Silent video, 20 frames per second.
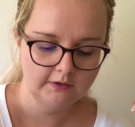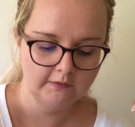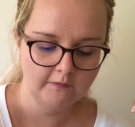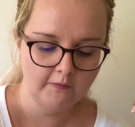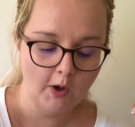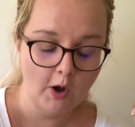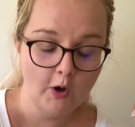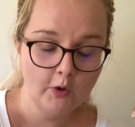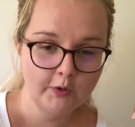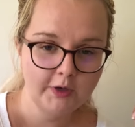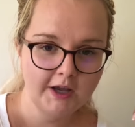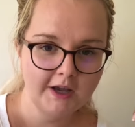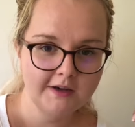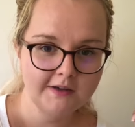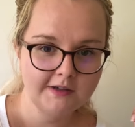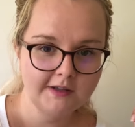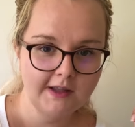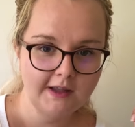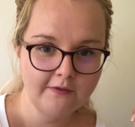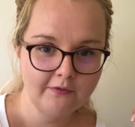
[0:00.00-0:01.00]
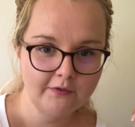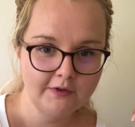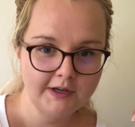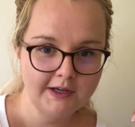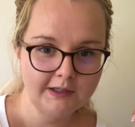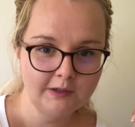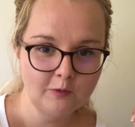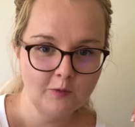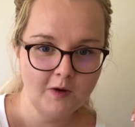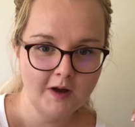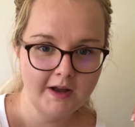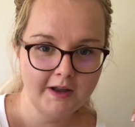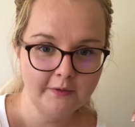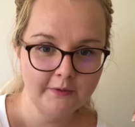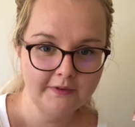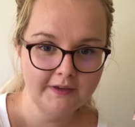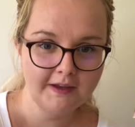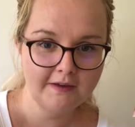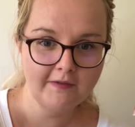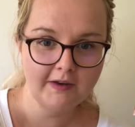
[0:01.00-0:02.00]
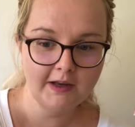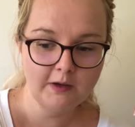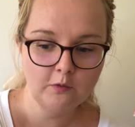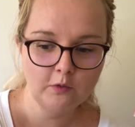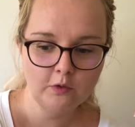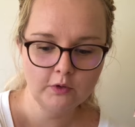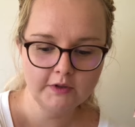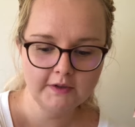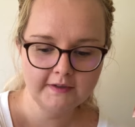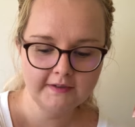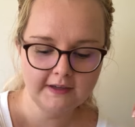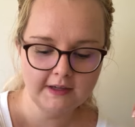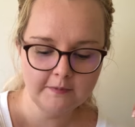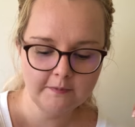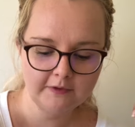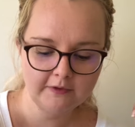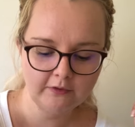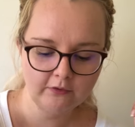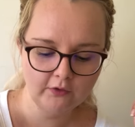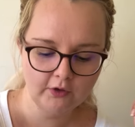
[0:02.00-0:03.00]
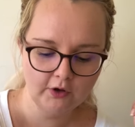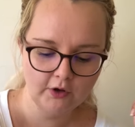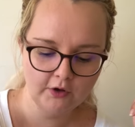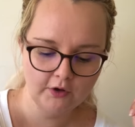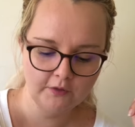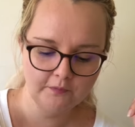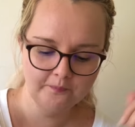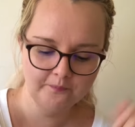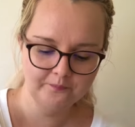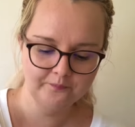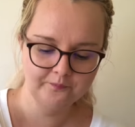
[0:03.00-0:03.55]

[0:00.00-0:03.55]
hold it under there for a little while, see if any water seeps through.